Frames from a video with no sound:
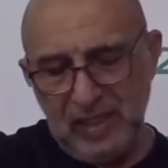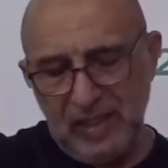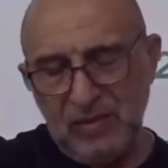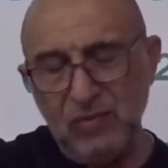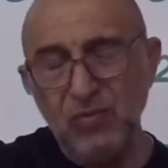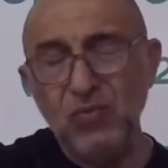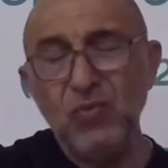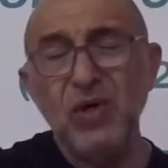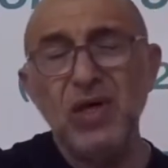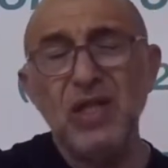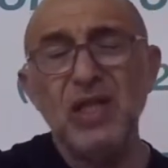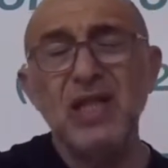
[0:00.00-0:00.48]

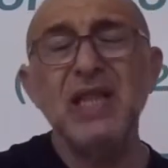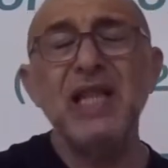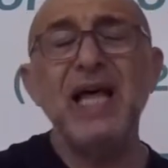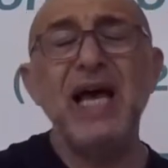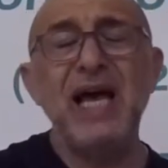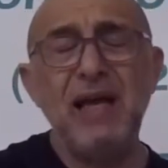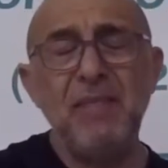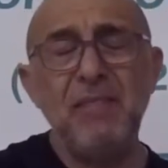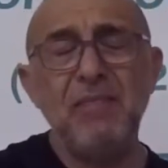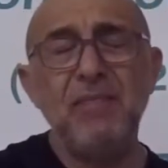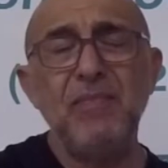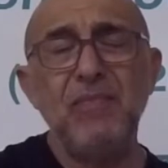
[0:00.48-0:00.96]

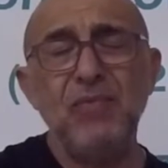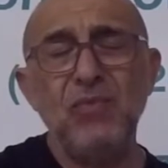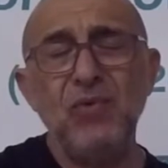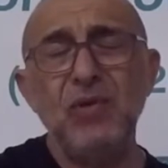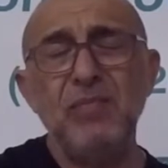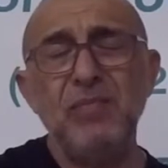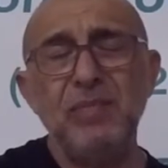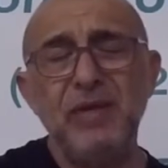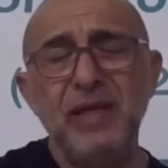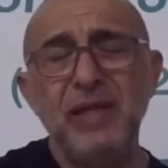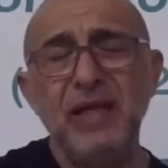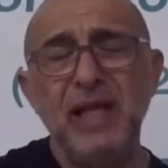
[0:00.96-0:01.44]

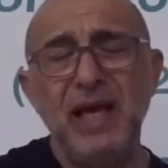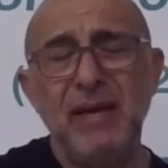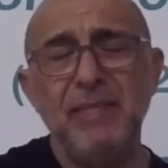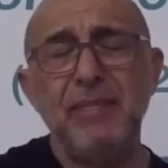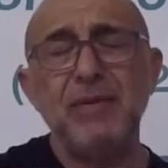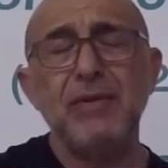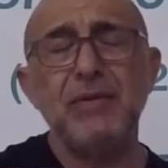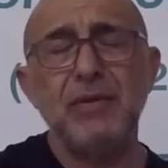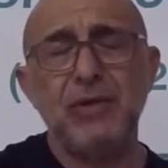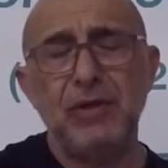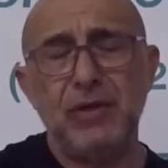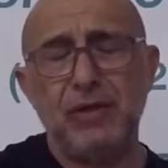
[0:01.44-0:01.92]

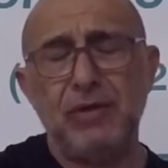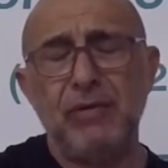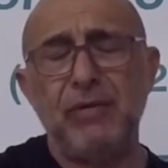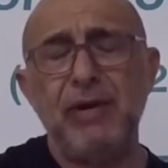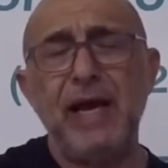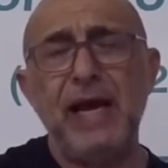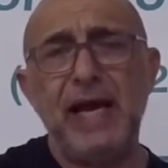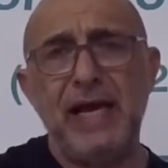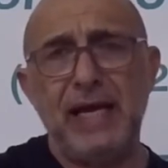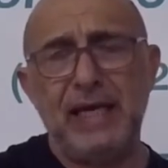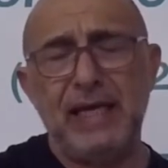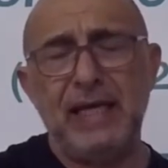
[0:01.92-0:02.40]
liable to
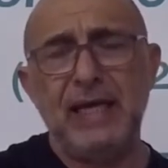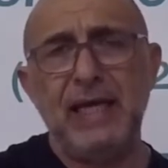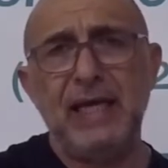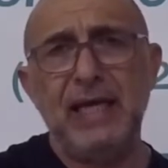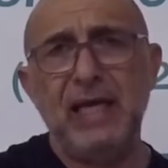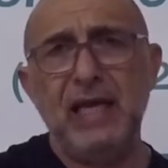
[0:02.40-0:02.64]
crack